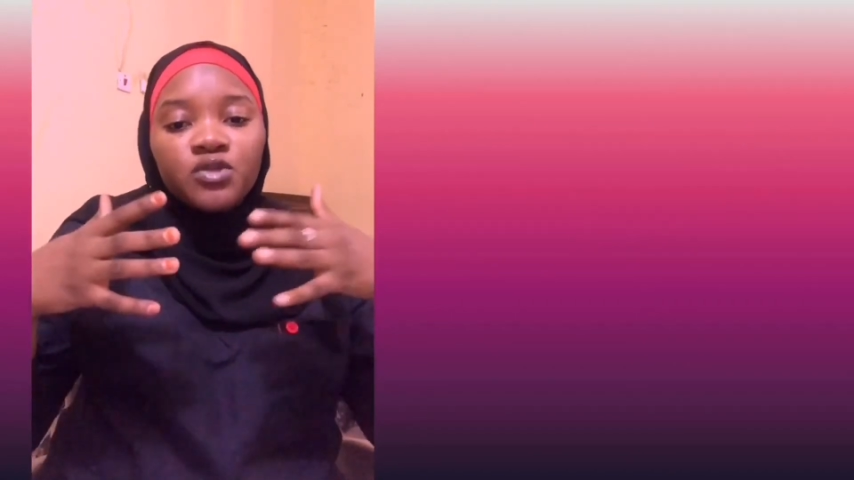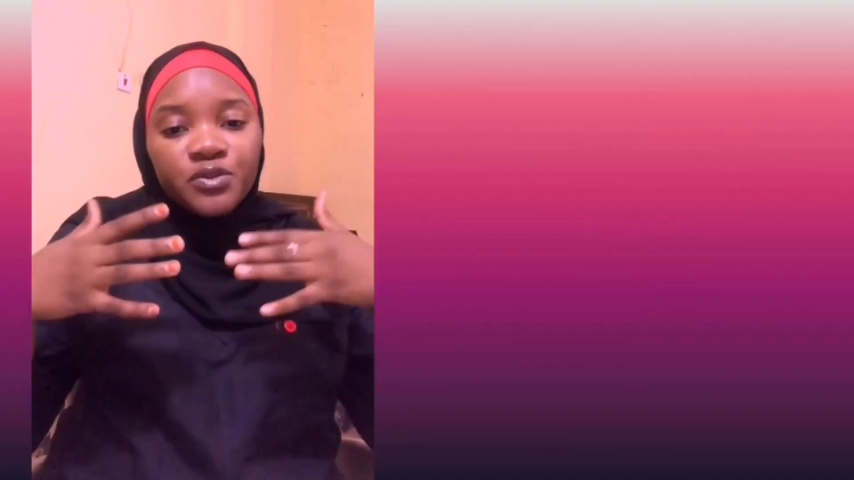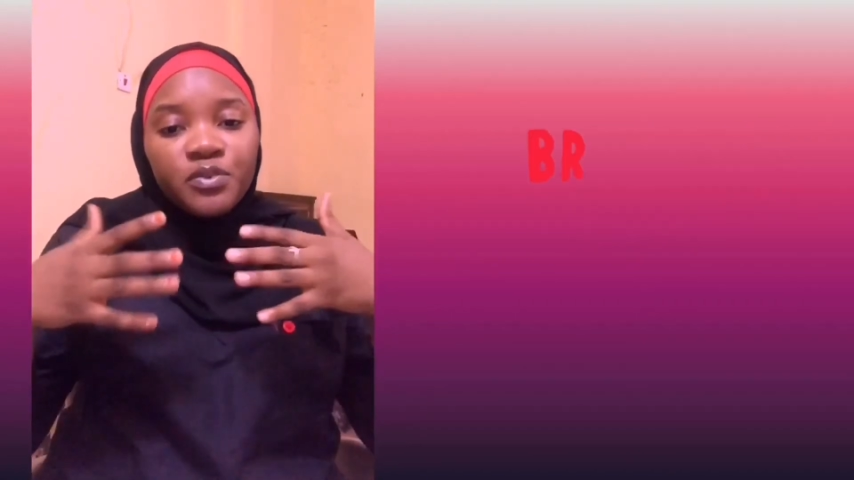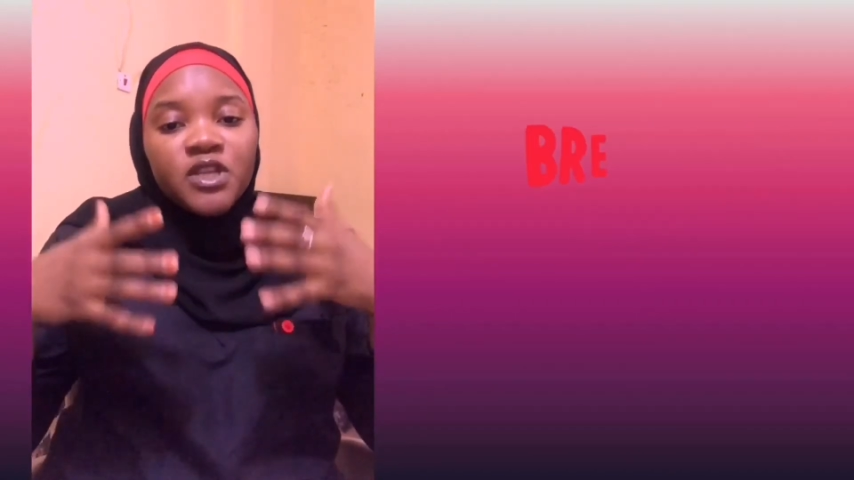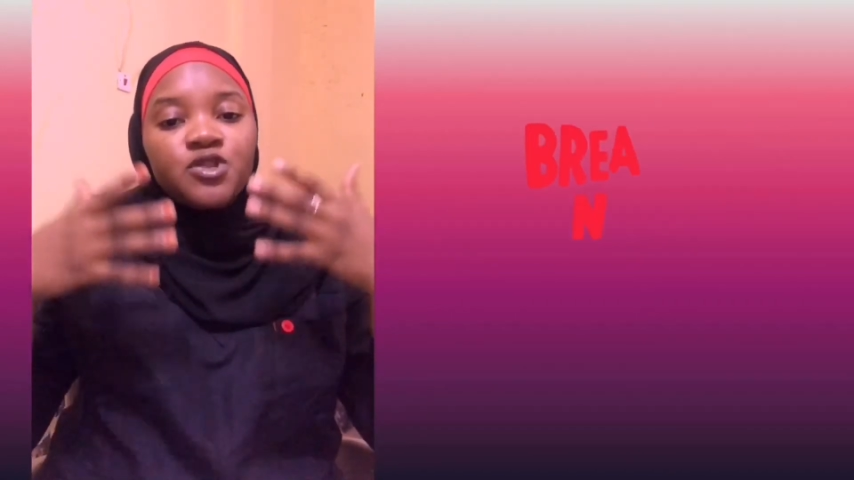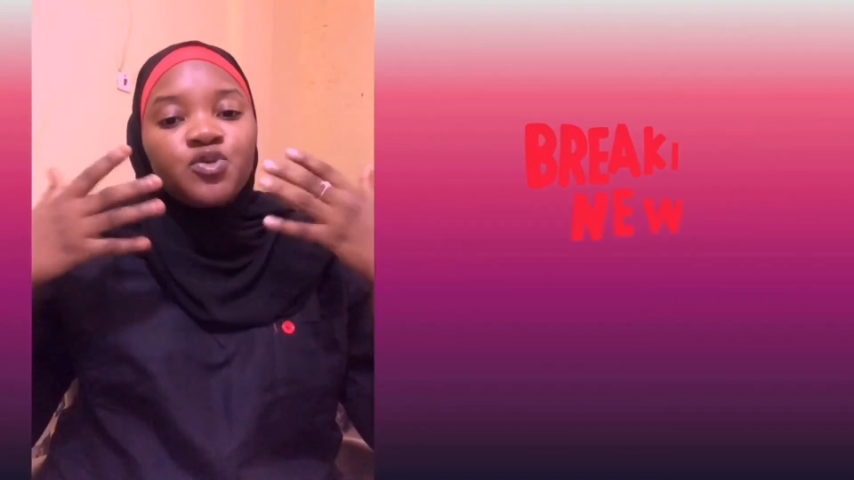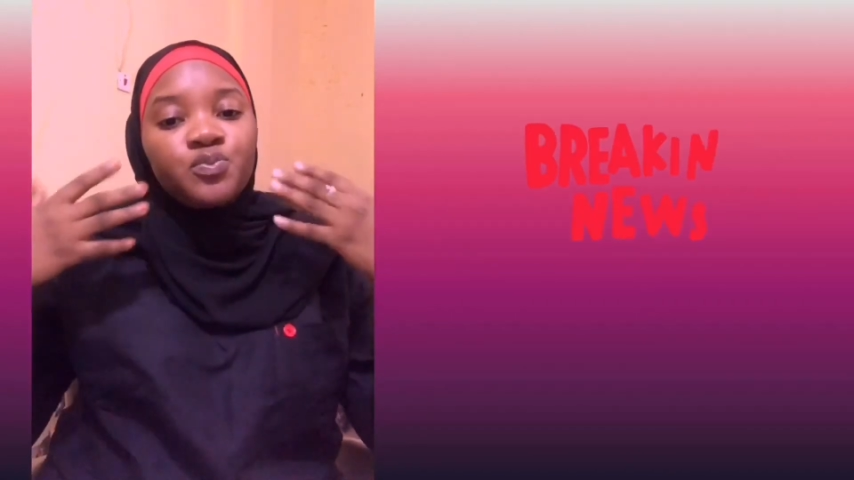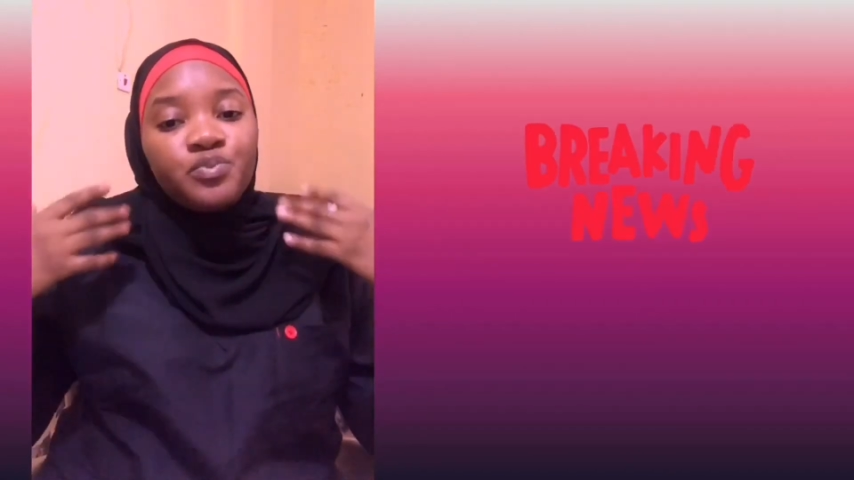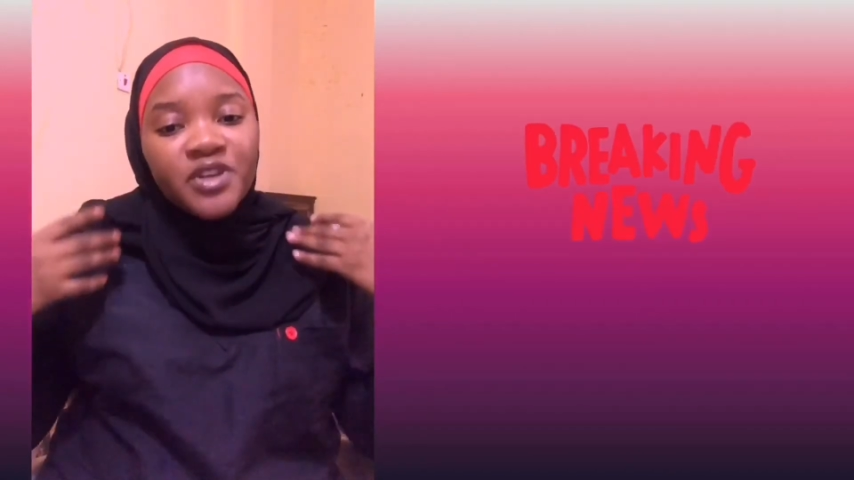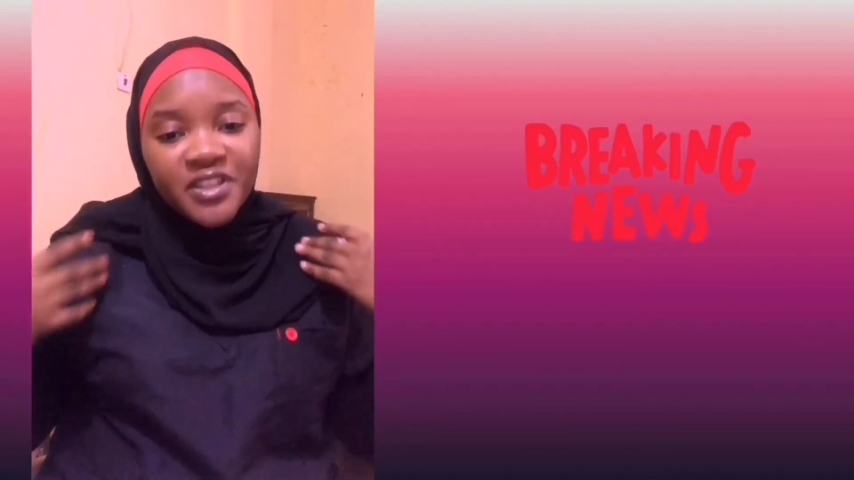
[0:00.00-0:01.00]
the place to
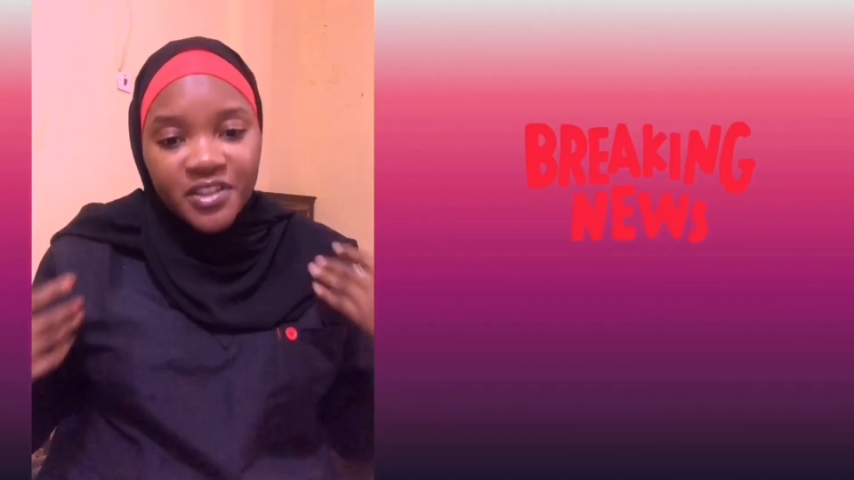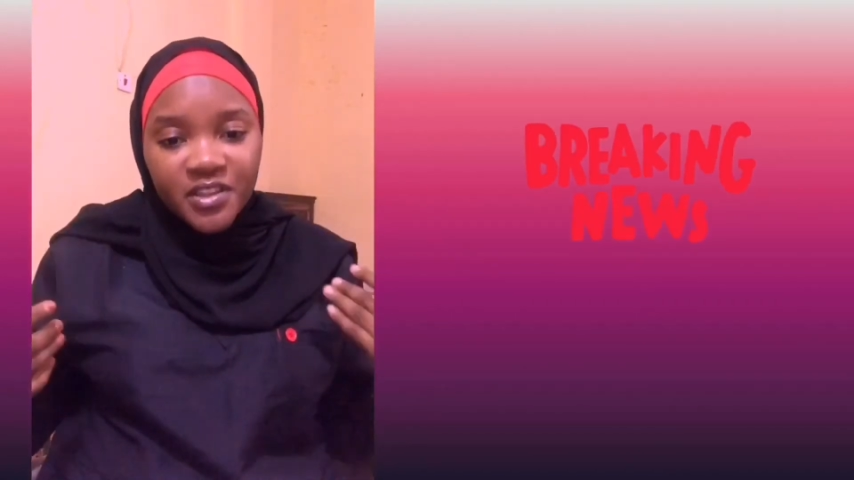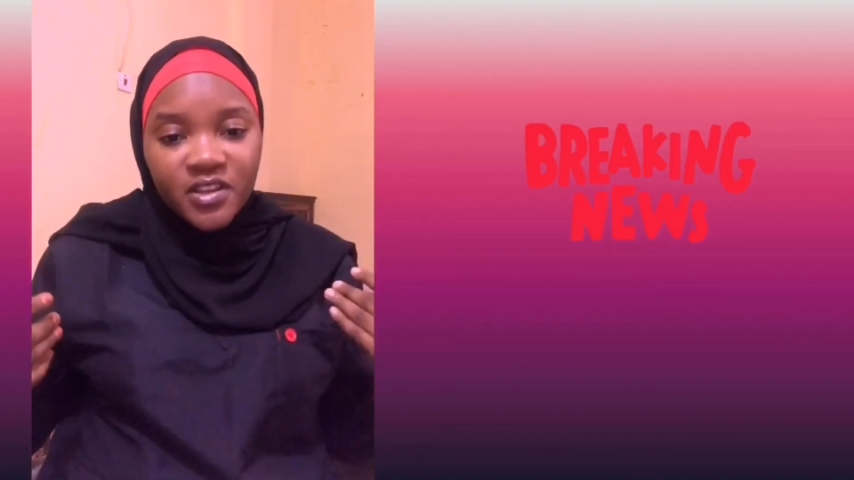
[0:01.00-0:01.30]
breathe.